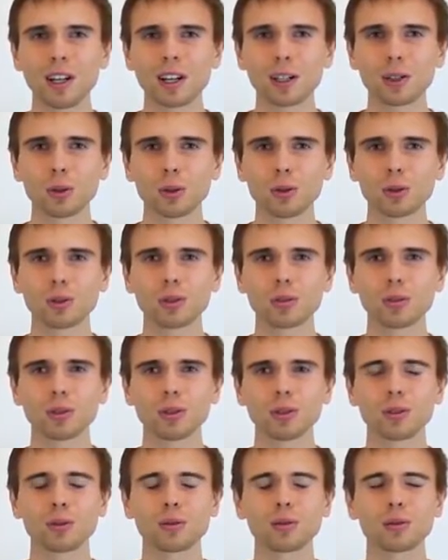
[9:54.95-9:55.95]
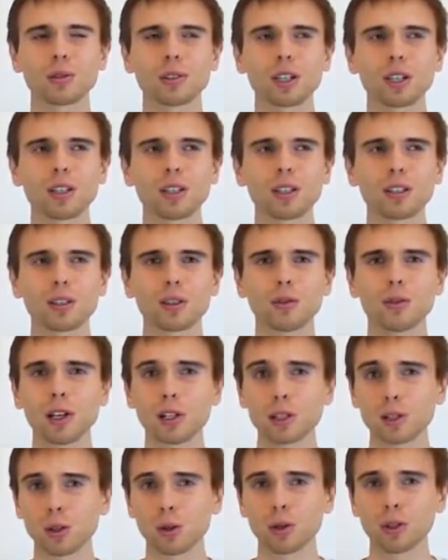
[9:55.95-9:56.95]
For example,
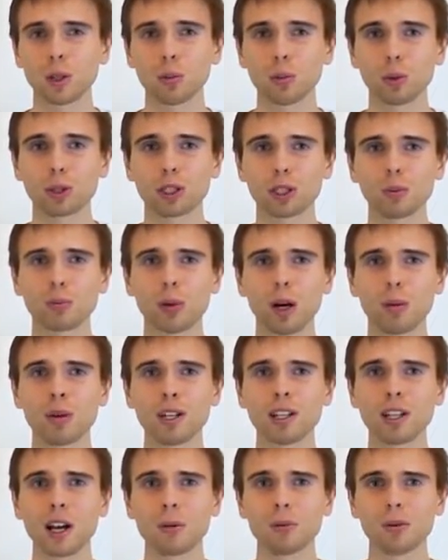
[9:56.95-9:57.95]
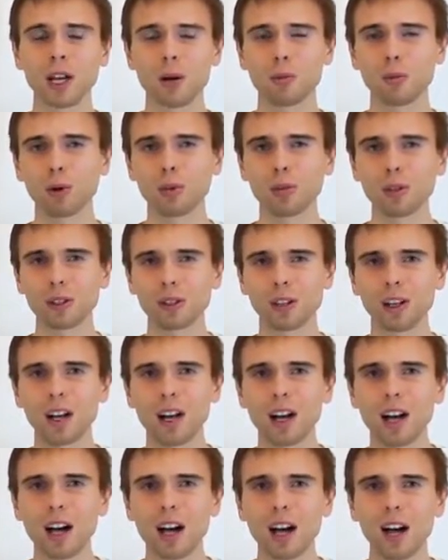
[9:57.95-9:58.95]
Baba Nam I
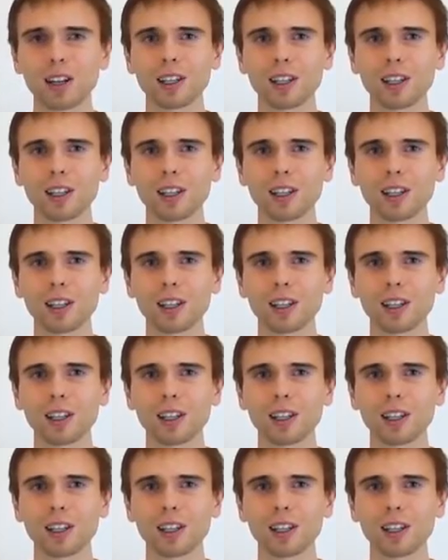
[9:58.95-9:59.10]
remembered,